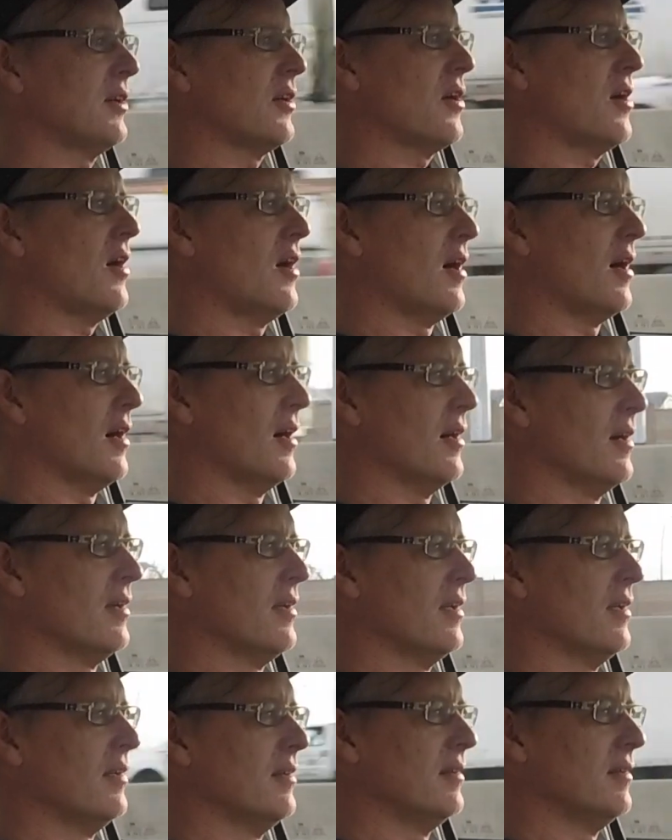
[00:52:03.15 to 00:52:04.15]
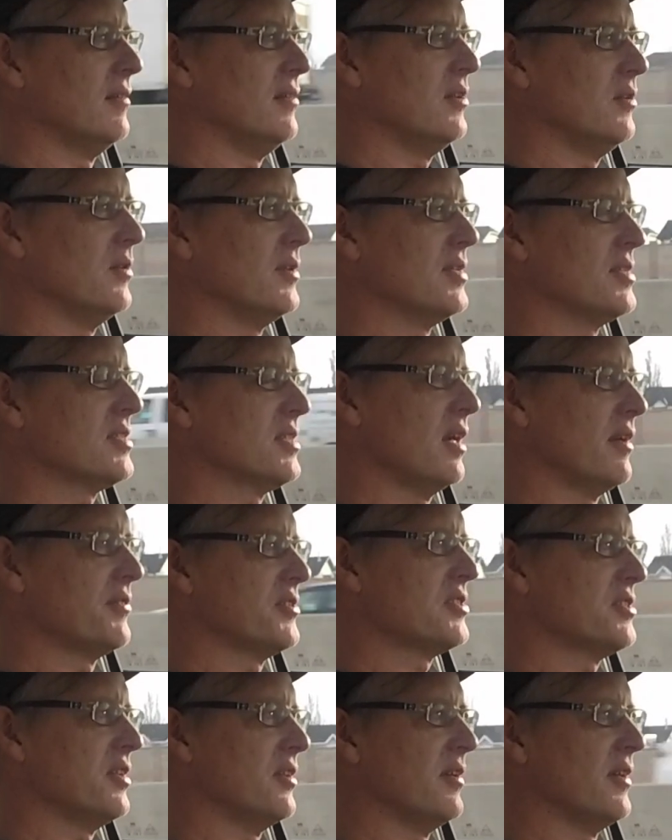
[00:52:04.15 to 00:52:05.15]
the car do its
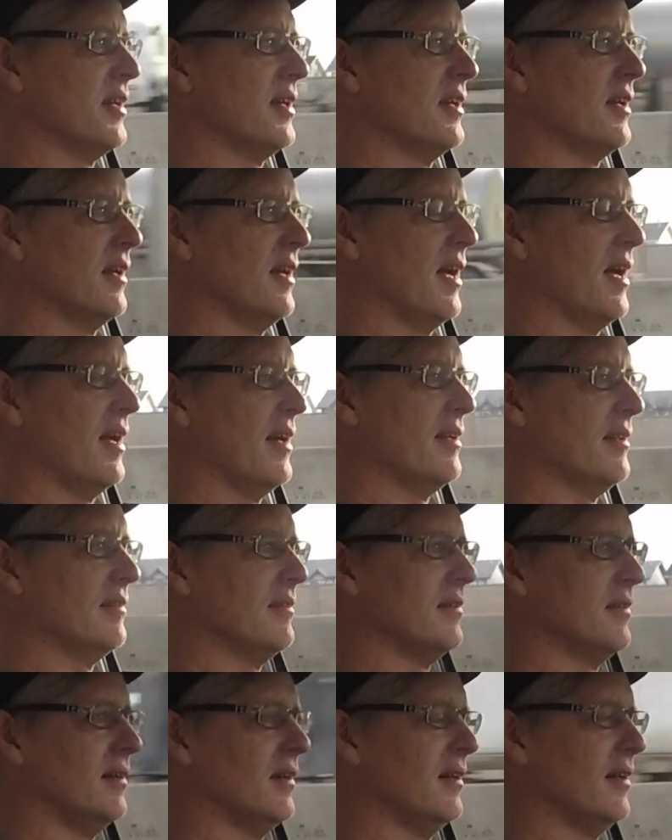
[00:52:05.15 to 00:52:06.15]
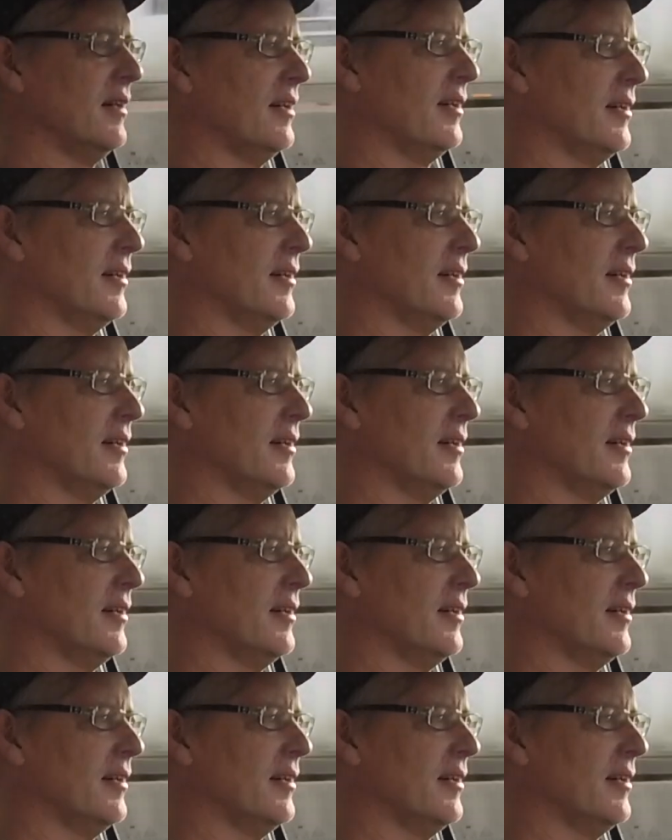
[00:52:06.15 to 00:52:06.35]
self-steering and